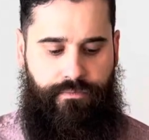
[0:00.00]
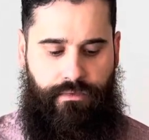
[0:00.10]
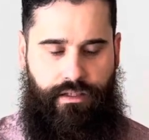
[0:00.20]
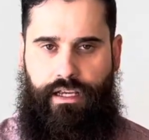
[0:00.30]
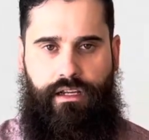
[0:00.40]

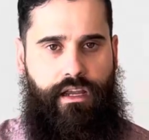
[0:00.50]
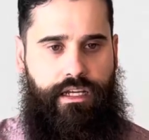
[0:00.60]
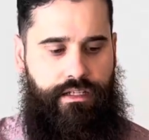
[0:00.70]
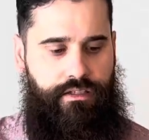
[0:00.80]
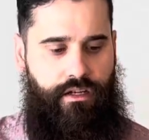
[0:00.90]
like a
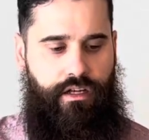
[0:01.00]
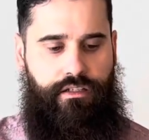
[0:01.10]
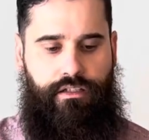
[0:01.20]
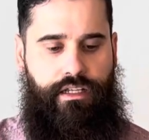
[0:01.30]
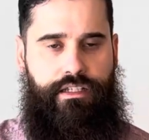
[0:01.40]
Nike sock.
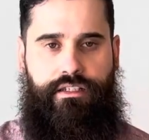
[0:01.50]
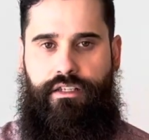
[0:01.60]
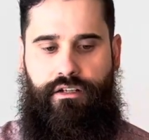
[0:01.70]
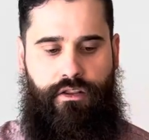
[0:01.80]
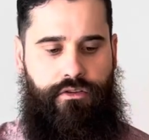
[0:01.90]
To late
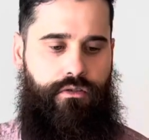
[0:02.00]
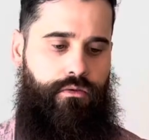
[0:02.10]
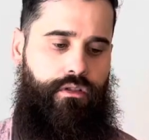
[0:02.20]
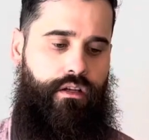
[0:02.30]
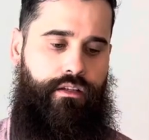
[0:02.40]
season, I'll throw a
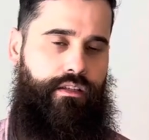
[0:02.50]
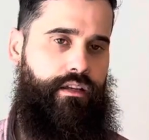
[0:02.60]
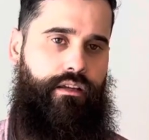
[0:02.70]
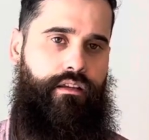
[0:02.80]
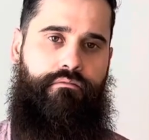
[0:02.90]
wool on,
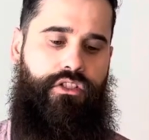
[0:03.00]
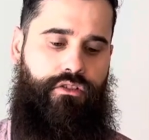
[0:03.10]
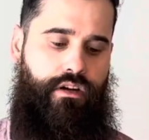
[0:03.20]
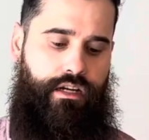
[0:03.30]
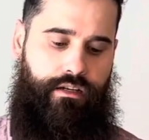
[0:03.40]
and it's
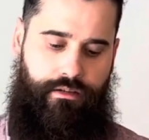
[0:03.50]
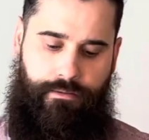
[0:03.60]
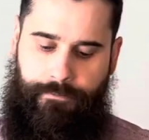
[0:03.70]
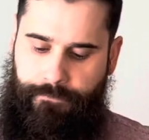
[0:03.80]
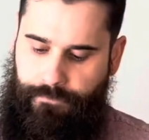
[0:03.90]
great.
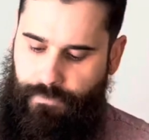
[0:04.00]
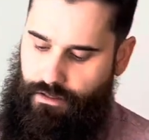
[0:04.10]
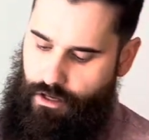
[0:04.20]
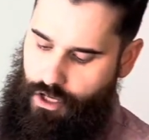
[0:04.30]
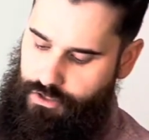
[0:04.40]

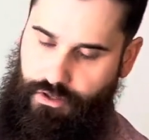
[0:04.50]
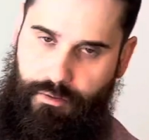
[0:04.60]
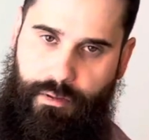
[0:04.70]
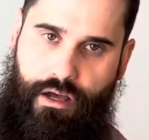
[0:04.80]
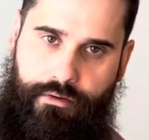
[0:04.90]
Also, the
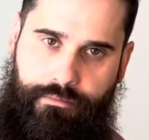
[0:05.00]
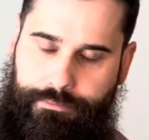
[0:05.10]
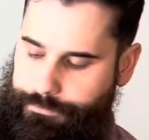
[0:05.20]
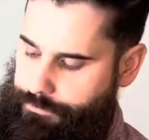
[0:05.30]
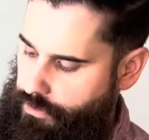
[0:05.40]
bottom.
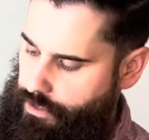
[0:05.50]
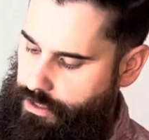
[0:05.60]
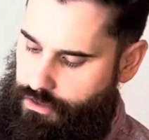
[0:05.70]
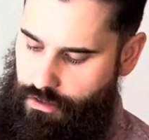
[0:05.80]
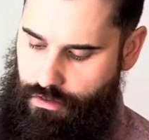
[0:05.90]
Okay,
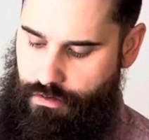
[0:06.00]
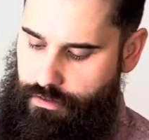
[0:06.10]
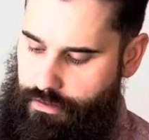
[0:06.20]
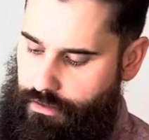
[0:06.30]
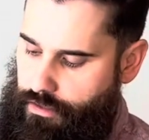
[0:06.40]
so
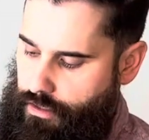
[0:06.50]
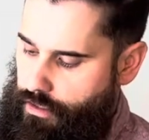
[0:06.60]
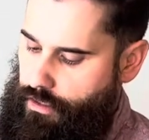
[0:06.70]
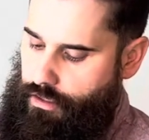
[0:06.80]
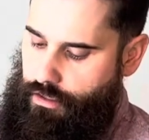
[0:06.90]

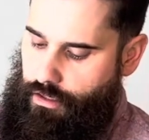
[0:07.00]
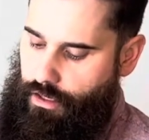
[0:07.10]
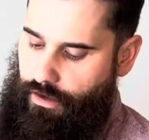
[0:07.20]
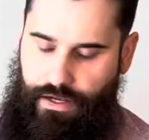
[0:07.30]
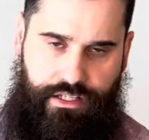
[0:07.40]

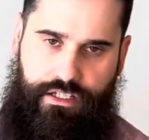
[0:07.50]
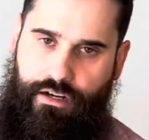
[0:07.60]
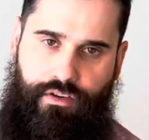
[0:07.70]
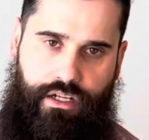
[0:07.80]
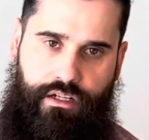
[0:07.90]
I've had these in
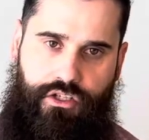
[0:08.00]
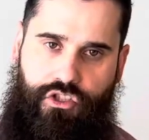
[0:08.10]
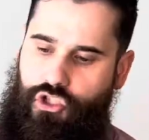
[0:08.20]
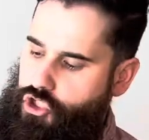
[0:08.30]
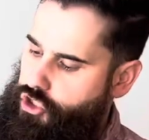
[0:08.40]
every condition.
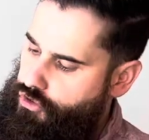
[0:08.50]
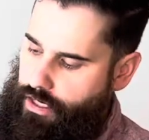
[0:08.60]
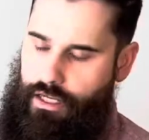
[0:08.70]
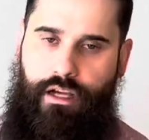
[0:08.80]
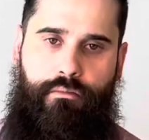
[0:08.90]

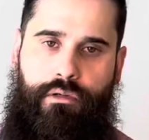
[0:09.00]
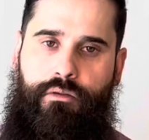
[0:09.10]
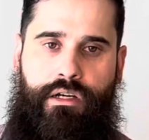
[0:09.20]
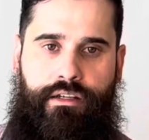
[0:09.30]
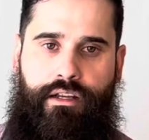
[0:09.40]
Straight gumbo
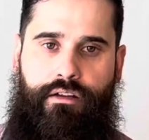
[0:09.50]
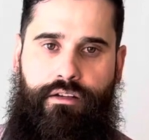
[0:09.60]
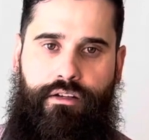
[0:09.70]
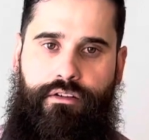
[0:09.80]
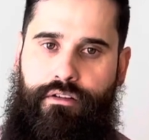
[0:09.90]
mud down
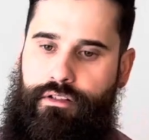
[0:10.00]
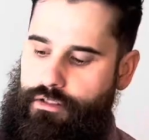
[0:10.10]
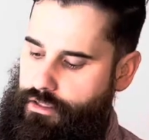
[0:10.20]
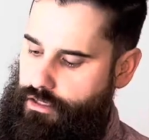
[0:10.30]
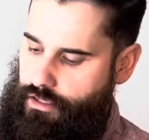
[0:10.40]
here,
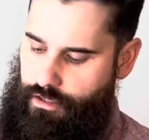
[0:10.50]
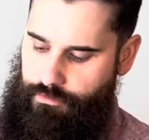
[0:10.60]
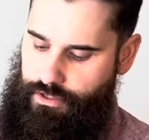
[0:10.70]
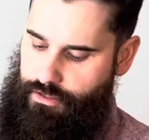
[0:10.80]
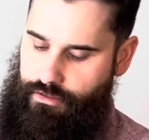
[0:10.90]

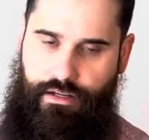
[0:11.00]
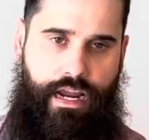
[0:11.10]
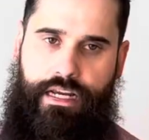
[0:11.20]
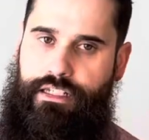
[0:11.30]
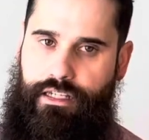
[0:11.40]
just
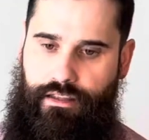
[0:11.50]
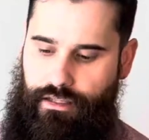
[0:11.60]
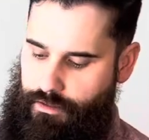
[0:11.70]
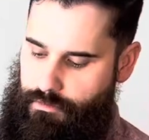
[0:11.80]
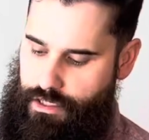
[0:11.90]
nasty
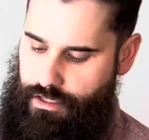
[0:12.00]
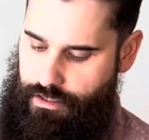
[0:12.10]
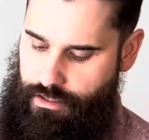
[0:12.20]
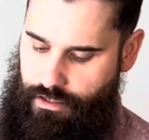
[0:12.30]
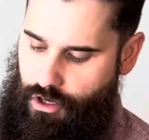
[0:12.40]
thick mud,
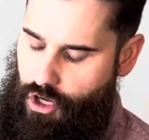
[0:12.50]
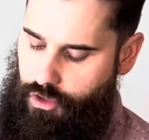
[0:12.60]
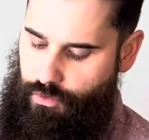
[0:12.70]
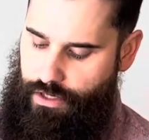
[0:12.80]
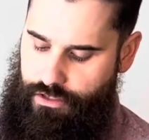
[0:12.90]
all the
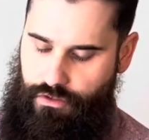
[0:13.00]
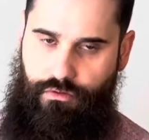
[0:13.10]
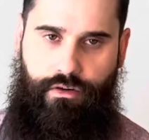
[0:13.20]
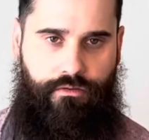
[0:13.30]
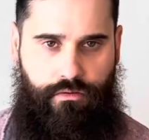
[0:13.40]
way to
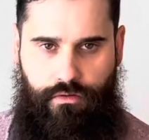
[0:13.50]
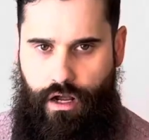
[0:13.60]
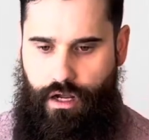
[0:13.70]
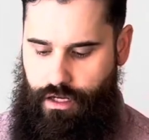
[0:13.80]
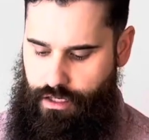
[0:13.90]
river
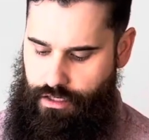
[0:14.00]
rock,